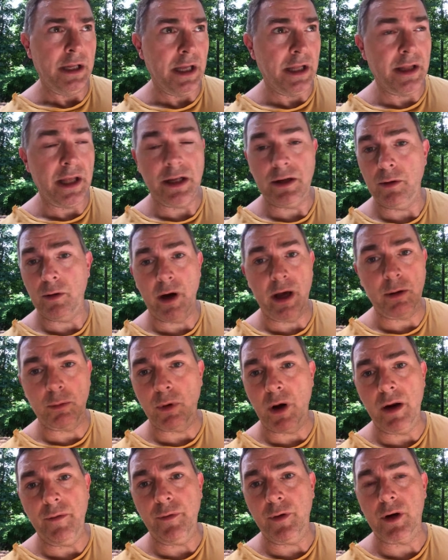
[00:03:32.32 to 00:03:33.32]
and then you let it
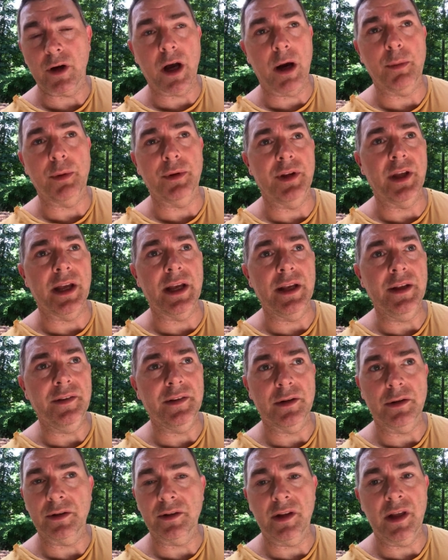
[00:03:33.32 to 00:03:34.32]
run for a couple days,
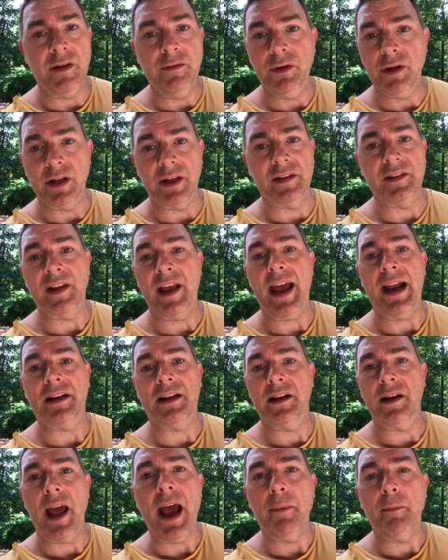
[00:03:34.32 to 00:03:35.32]
and it'll give you an exact
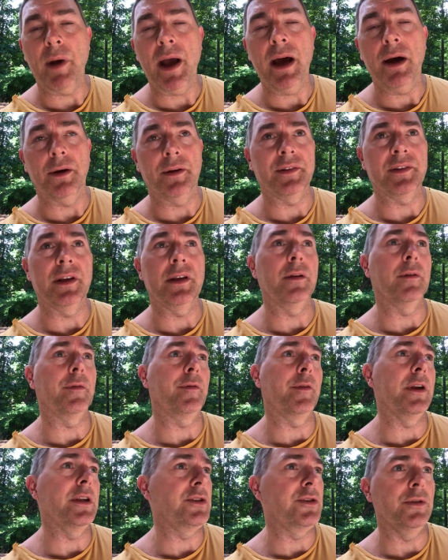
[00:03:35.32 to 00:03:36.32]
amount. I'll say your
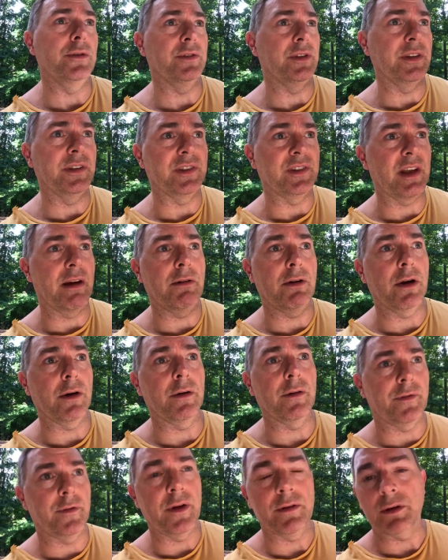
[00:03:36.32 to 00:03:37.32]
fridge uses
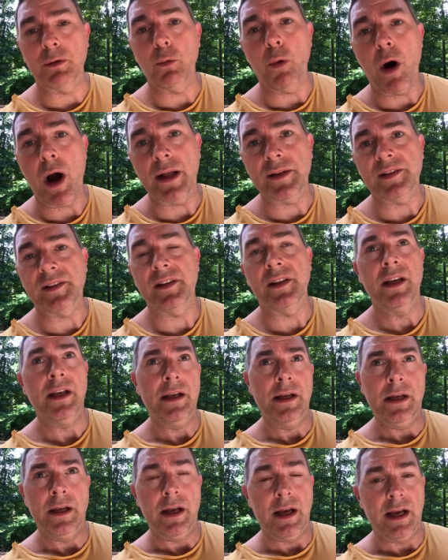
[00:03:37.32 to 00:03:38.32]
750 watts
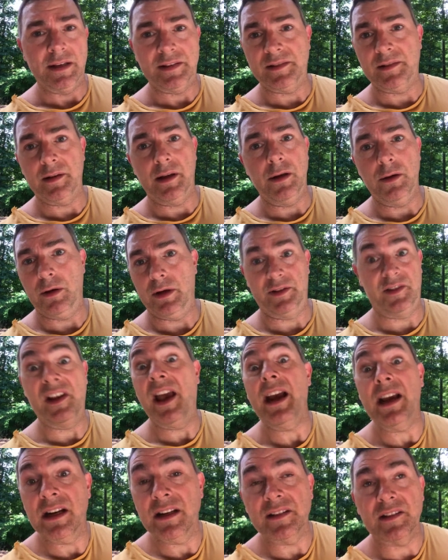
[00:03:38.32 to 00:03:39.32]
a, you know, a
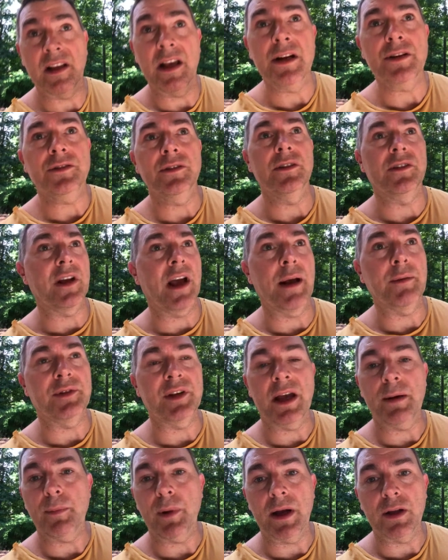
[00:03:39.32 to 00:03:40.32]
second essentially times
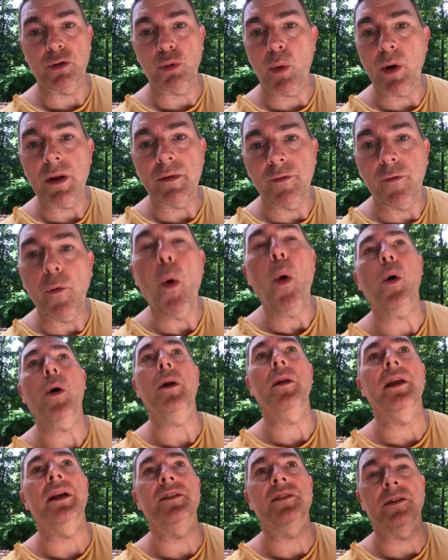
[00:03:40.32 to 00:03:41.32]
that by
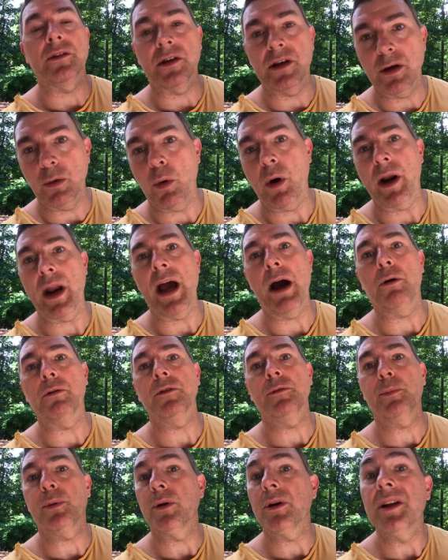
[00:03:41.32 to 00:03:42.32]
24. That's your kilowatt
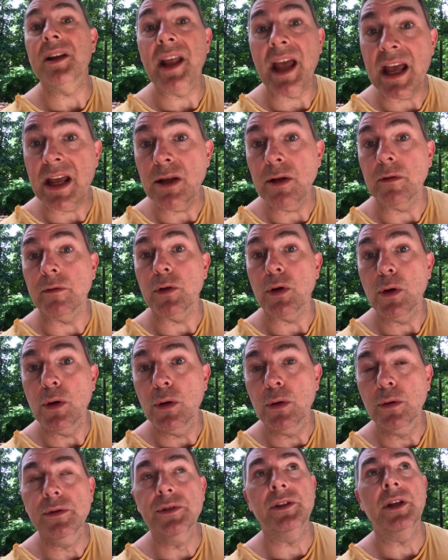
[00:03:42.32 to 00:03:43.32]
hours per day you've
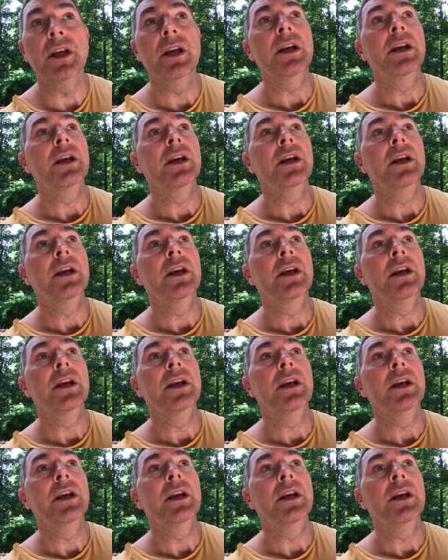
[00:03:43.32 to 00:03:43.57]
used.